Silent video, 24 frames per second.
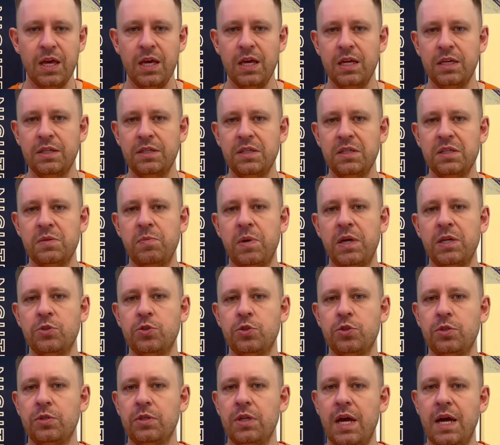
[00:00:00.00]
The
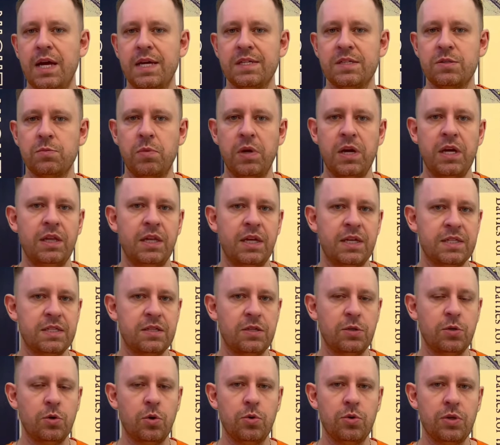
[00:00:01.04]
expansion, as well as
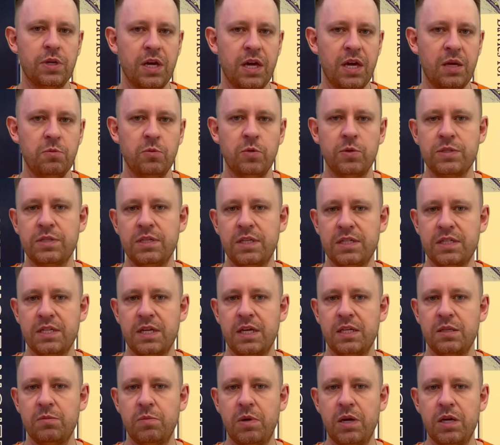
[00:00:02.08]
the core game, was
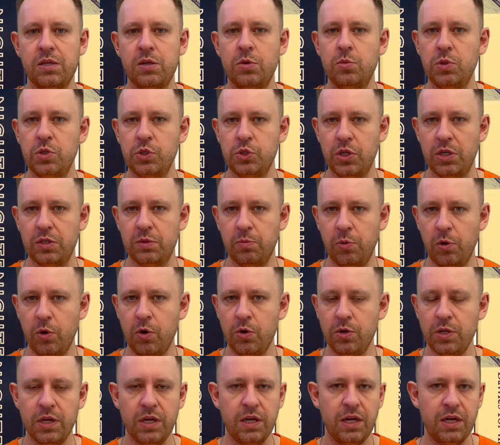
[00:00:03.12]
designed by Richard
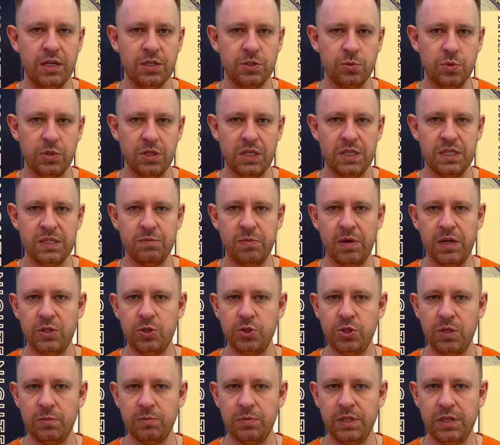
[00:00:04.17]
Borg and released by
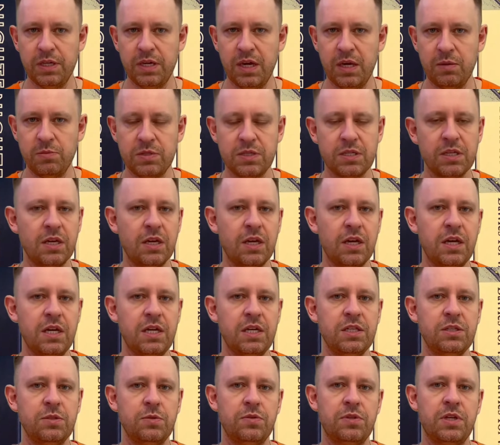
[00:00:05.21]
GMT Games
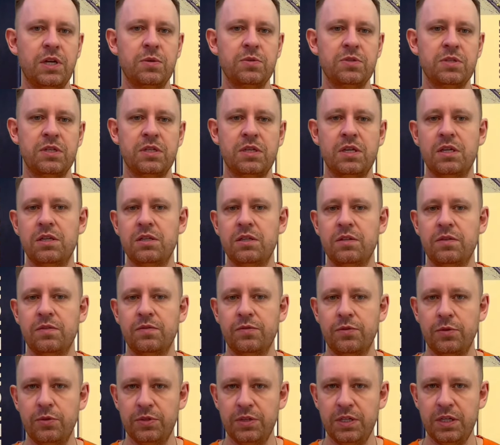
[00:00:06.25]
in
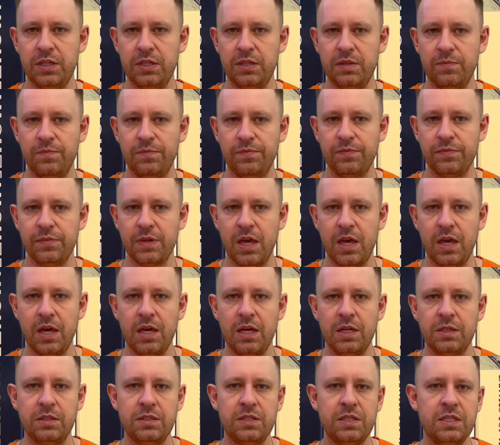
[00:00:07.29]
2013.
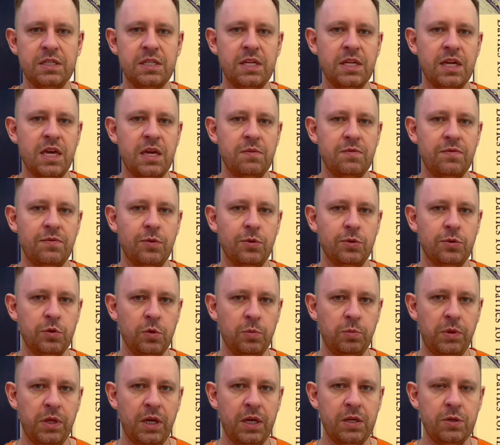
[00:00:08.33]
This is a game for 2
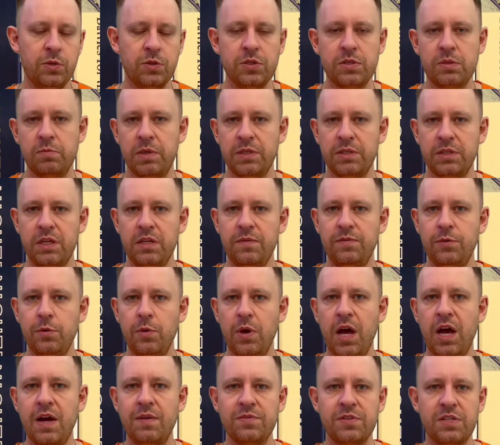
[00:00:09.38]
players, but if you
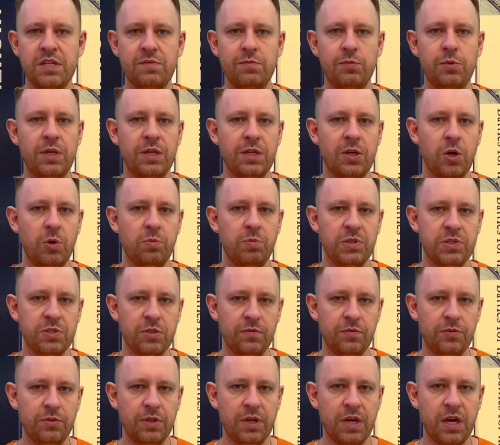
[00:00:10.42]
have several copies
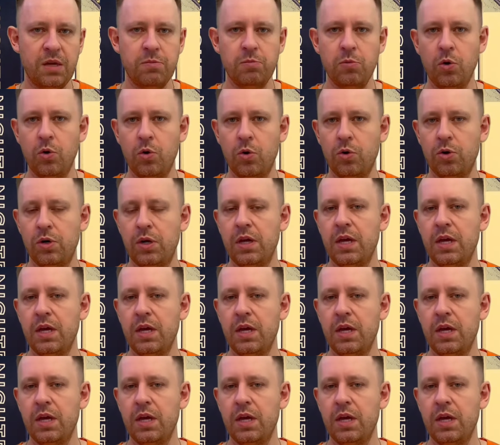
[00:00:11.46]
of the game or